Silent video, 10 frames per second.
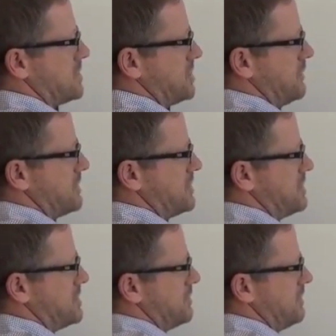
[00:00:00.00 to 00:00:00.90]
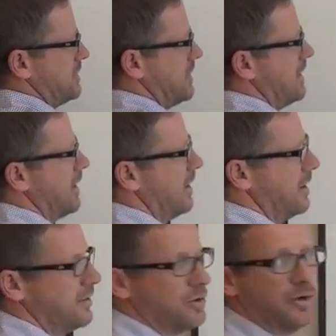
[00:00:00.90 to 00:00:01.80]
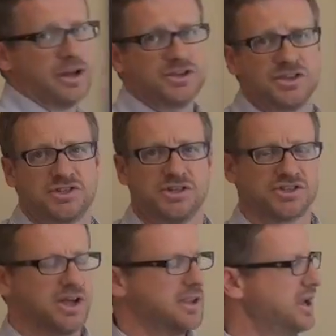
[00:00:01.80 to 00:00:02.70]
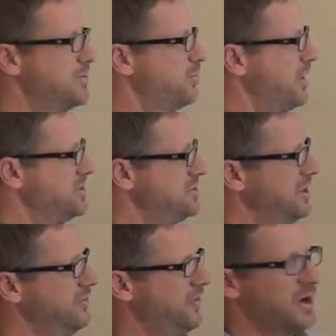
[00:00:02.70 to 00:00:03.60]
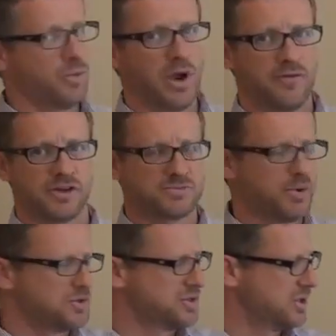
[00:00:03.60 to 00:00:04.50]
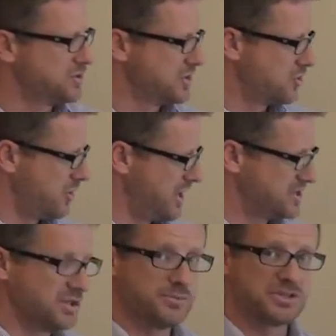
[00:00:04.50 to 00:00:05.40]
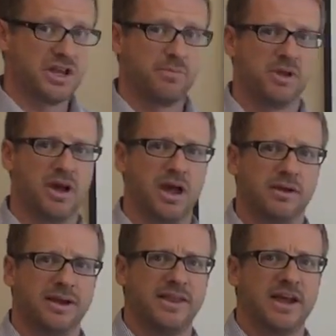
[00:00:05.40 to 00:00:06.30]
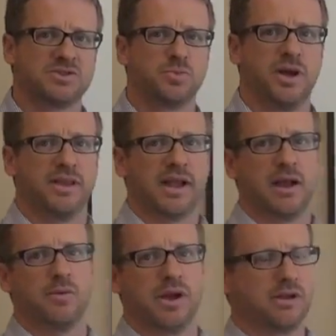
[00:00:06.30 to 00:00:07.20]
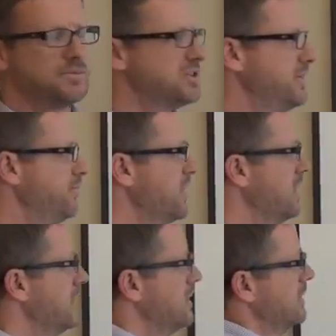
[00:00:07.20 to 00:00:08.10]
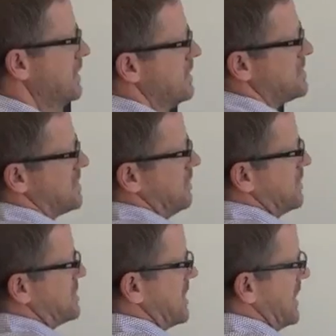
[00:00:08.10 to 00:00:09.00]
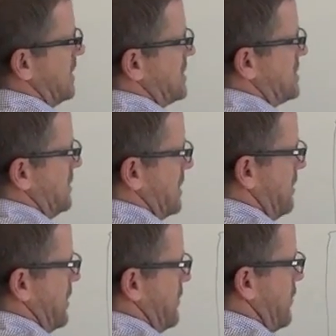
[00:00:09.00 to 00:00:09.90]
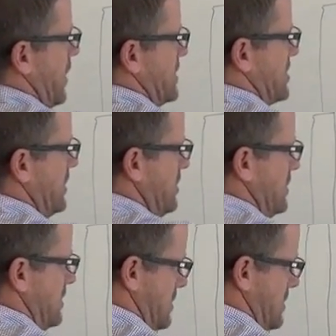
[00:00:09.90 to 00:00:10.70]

services, that already exist inside the enterprise, you need to find a way of exposing those and creating them as an API. And that's where the gateway comes in. So once again, let's do a little bit of erasing.